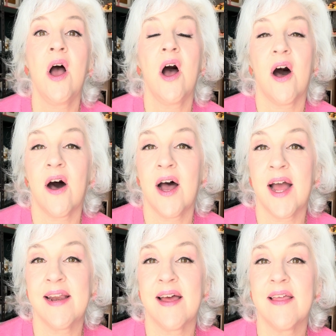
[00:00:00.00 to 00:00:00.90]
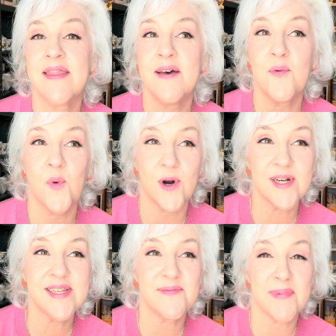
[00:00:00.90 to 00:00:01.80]
on the
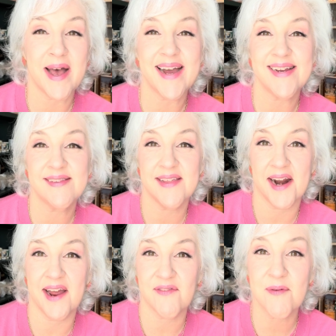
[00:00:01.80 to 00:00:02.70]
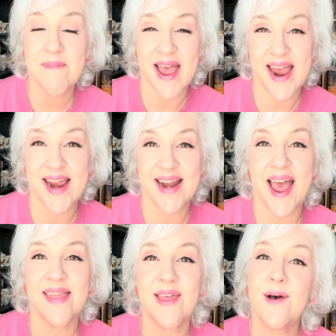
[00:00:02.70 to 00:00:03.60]
worst buys that I ever made,
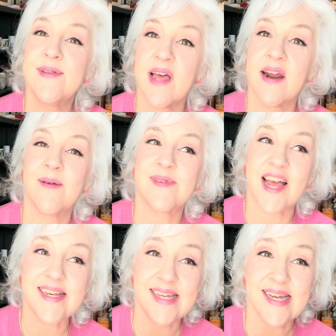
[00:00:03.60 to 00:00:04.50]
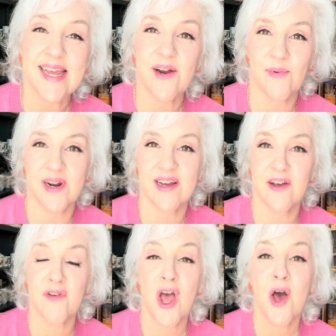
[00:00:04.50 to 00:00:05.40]
and those items I did get rid of,
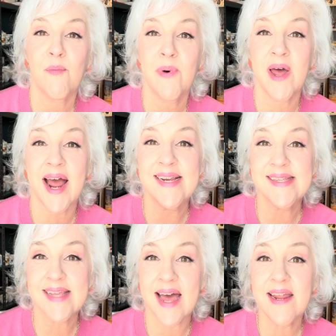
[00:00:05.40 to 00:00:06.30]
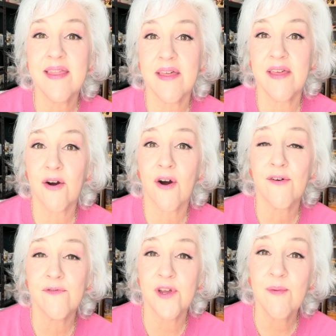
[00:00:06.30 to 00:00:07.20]
but I decided that there are a
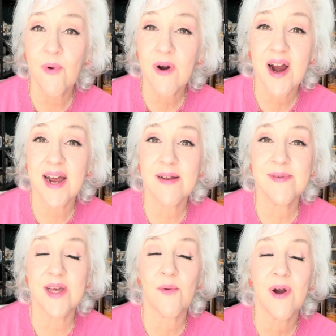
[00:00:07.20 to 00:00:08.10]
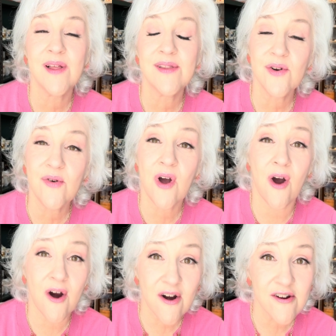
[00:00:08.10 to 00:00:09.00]
few more items that were a little
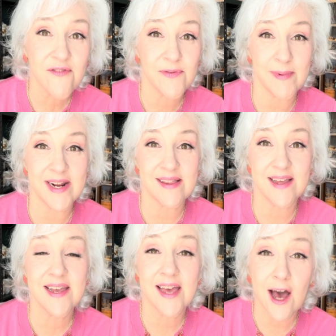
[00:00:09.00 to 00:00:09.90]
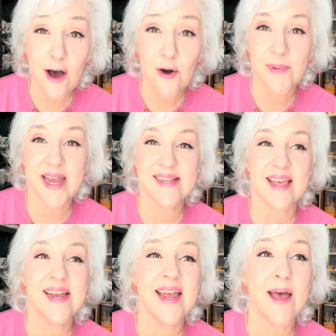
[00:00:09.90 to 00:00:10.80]
harder for me to let go because I
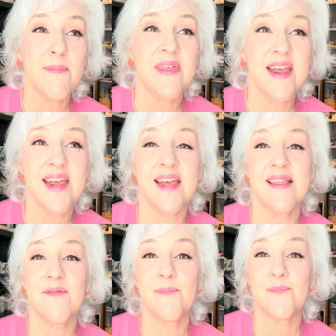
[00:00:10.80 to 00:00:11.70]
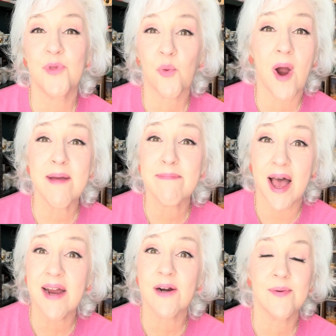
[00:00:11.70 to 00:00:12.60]
kept thinking the right
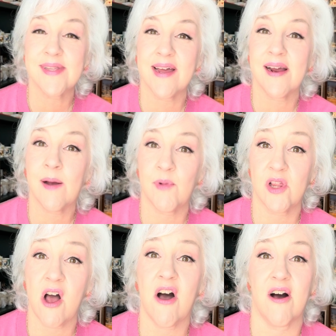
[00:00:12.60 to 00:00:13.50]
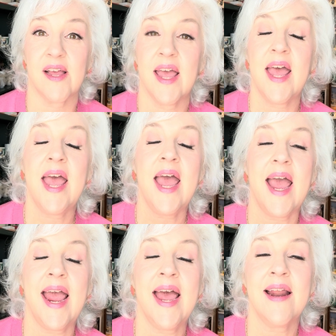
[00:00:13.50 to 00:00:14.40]
buyer was going to come along.
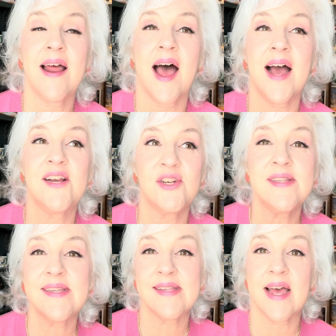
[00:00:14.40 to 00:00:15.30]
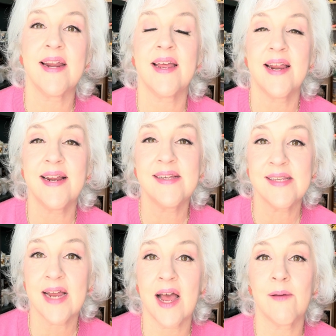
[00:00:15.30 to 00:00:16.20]
And I just decided it is
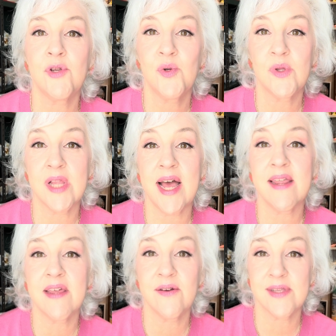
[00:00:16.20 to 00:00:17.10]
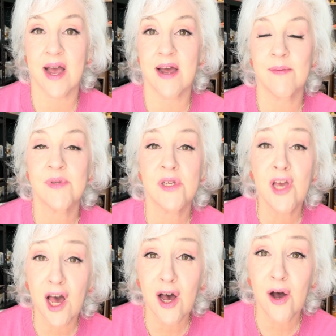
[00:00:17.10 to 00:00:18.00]
time to let those items
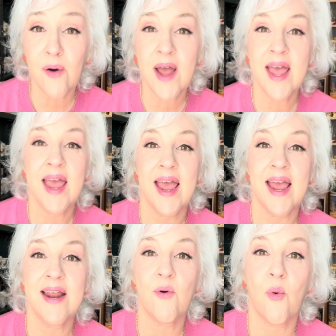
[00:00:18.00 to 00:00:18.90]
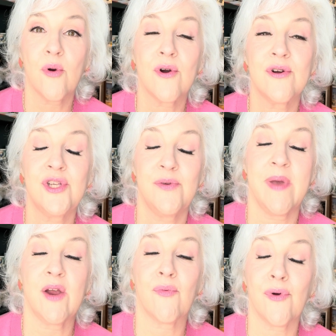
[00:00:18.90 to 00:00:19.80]
go in order to
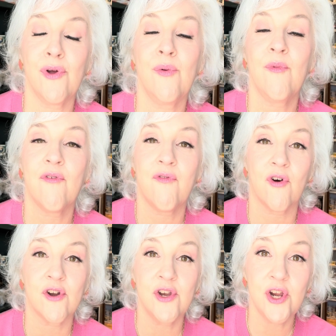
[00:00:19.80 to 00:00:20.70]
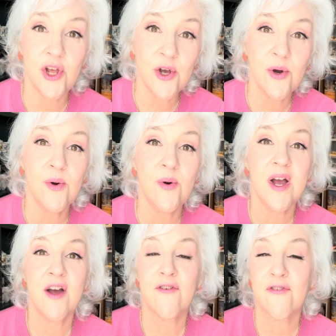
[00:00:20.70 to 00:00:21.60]
make room for new,
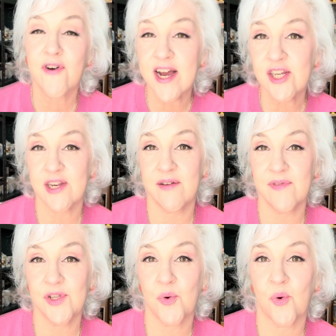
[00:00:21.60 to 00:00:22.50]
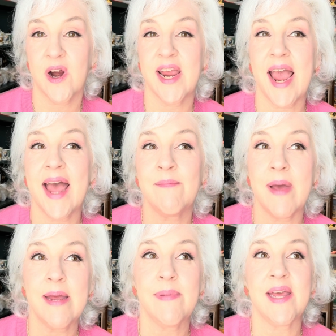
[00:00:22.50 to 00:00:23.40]
fresh inventory and
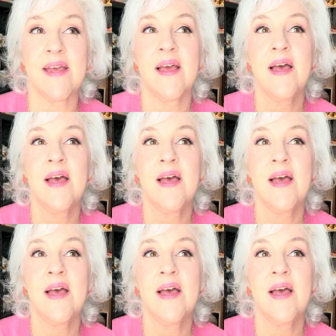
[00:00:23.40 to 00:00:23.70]
maybe